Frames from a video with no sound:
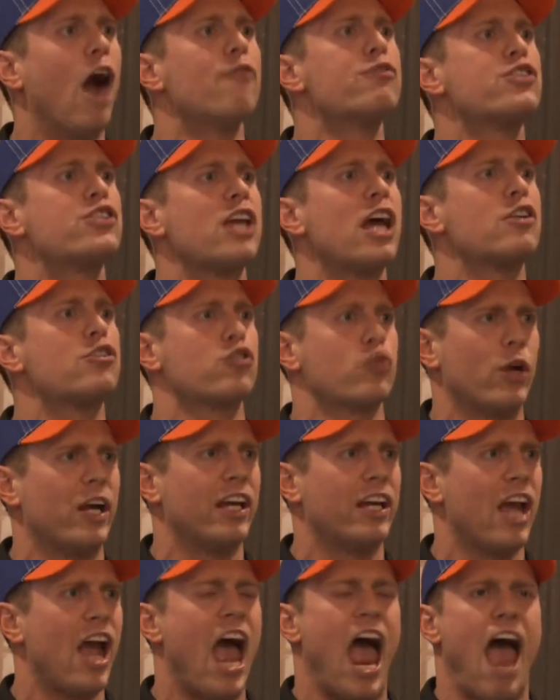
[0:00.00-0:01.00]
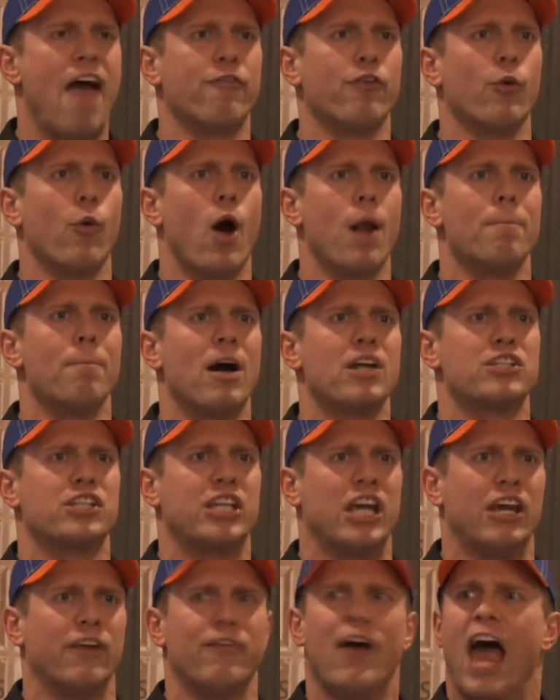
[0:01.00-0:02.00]
of said drink, everyone must
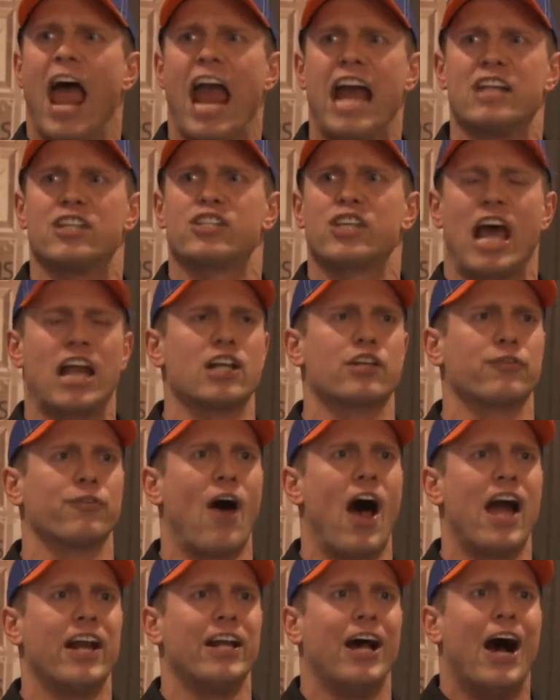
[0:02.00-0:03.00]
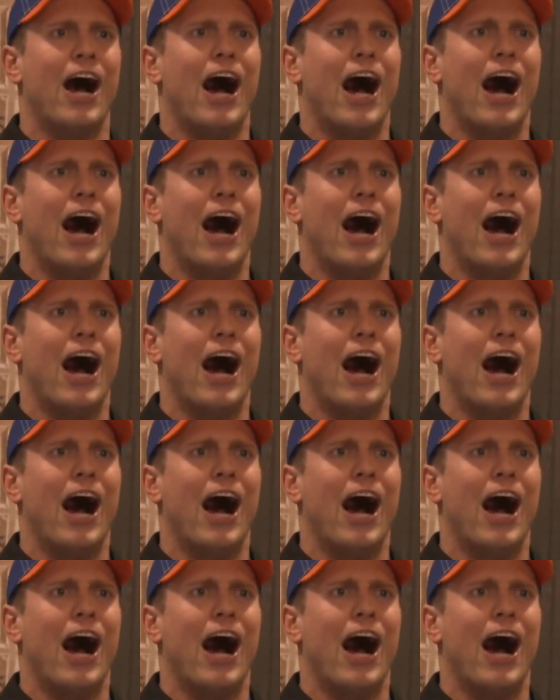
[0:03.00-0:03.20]
give a satisfied,